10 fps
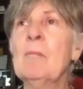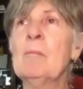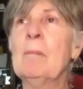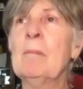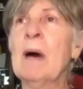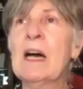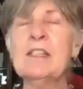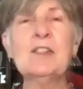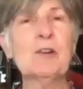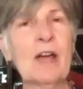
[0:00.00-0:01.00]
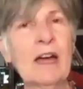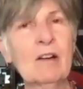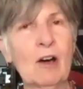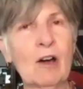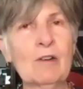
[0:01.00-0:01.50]
Meister
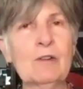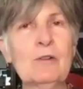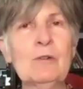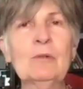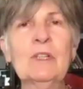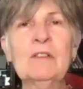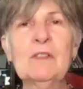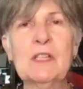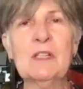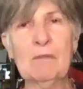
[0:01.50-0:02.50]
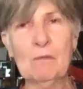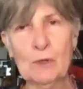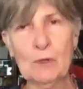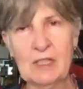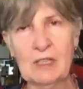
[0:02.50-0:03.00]
Eckhart, who lived in the
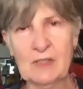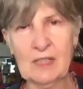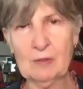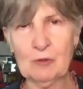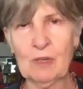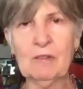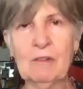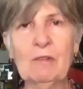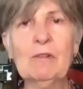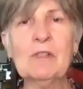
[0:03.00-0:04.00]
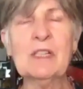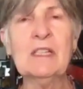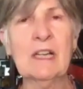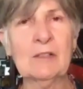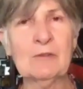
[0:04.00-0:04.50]
14th century, the
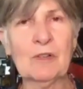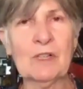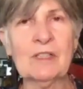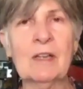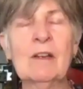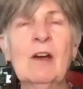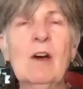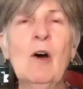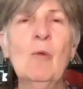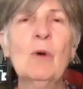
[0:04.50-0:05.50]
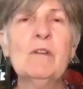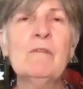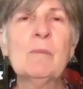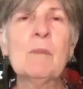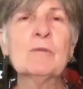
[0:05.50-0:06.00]
1300s. And one of
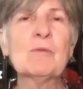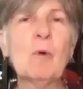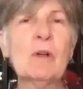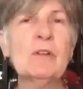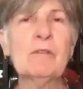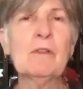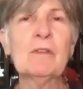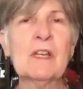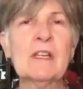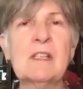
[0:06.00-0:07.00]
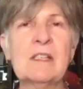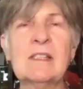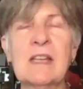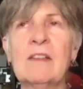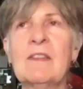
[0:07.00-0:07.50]
the most wonderful things he
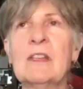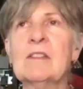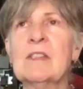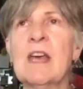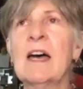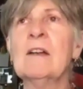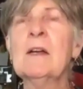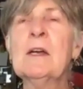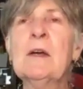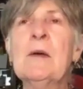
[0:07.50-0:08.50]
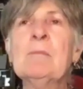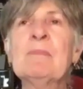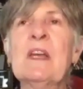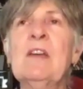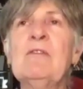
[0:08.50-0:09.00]
said is that
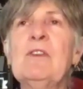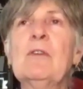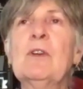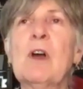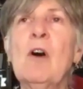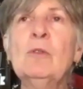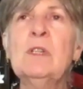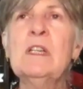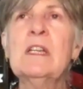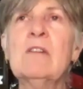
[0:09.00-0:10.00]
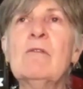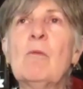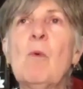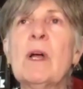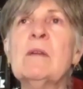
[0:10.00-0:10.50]
if you could only give
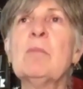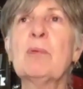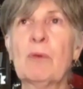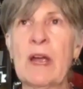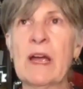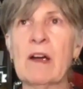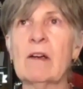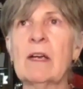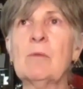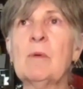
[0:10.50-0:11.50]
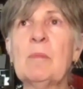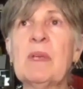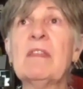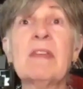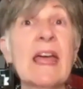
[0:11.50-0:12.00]
one prayer, it would
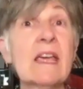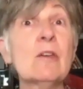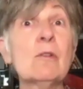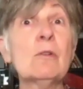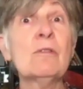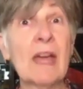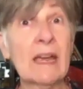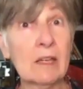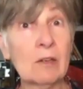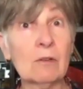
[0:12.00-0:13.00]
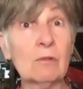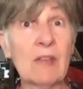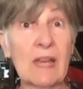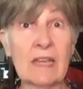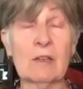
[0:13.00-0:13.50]
be thank you, thank you,
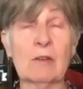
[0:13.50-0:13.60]
thank you.